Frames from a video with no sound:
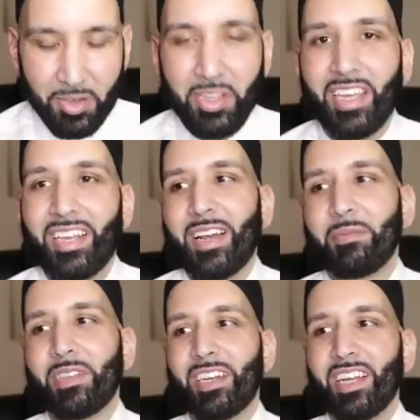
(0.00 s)
Okay,
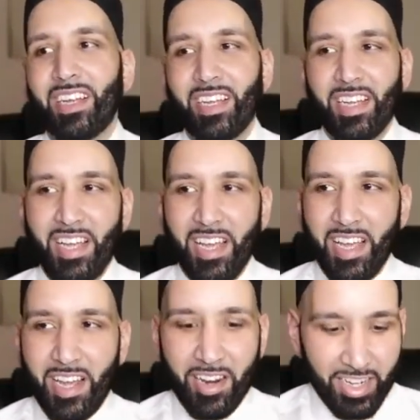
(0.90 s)
alhamdulillah.
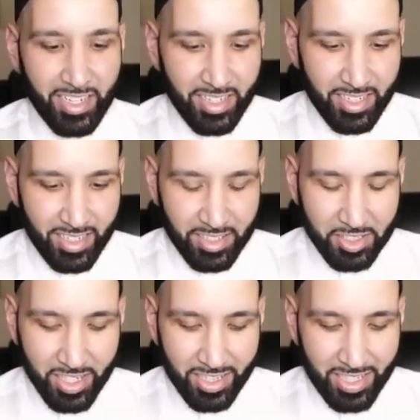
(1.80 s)
All right,
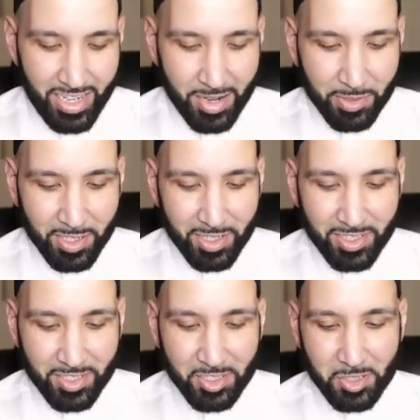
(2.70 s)
inshallah, I'm
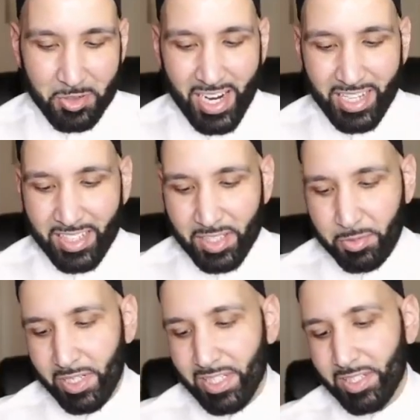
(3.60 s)
gonna just try it
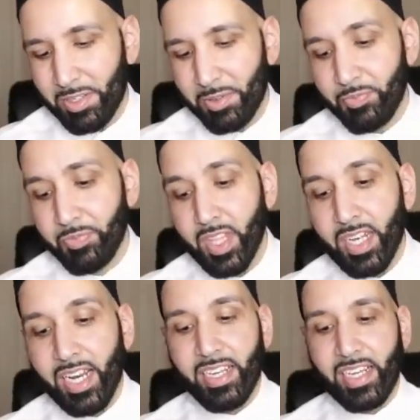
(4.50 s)
this way. So,
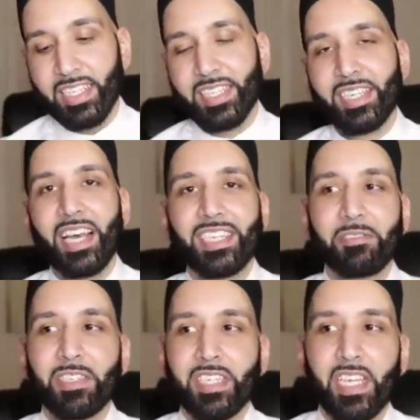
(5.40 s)
in any case, as
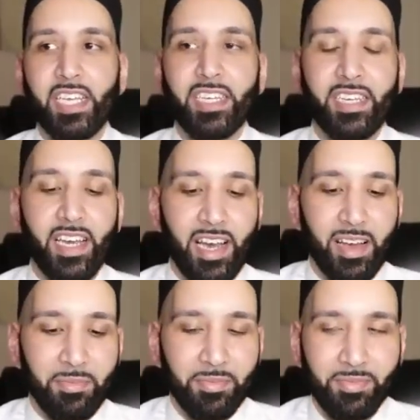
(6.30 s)
I was saying,
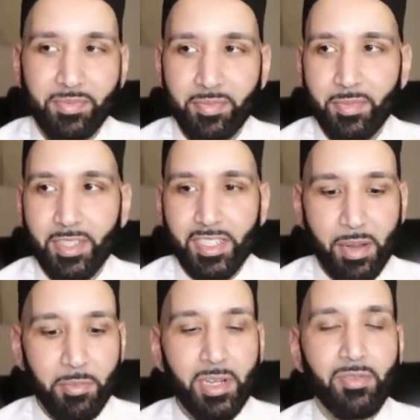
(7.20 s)
um, the
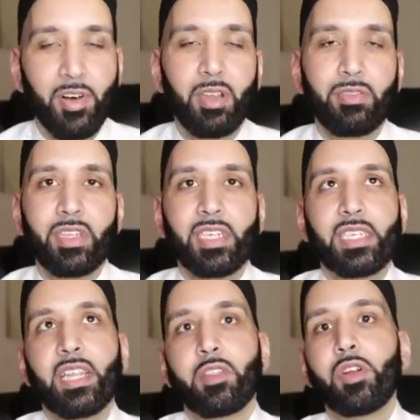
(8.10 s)
summary of all of
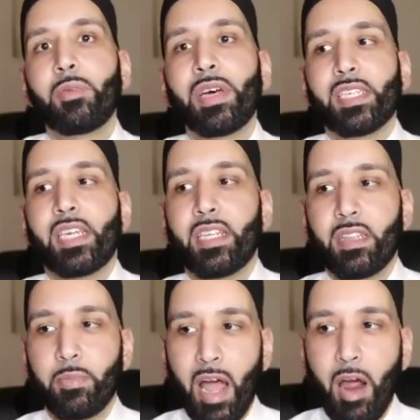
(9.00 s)
this that the ulama say
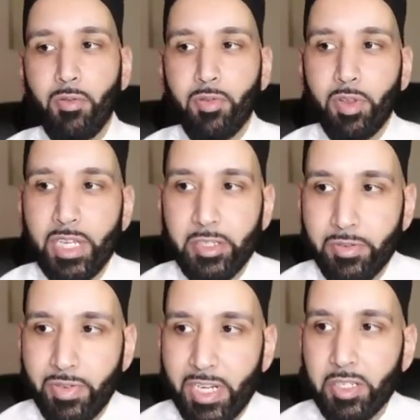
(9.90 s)
that the powerful
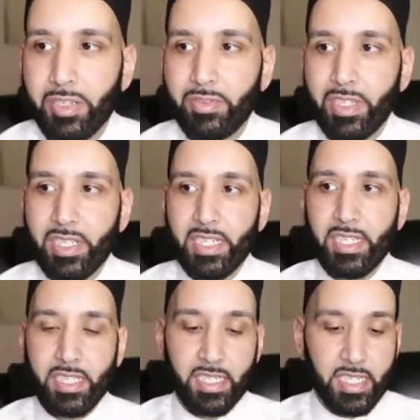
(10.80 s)
intervention of this
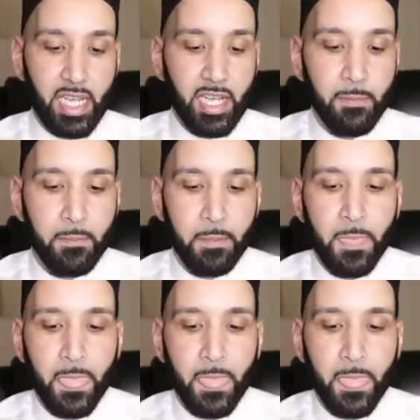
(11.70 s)
is to say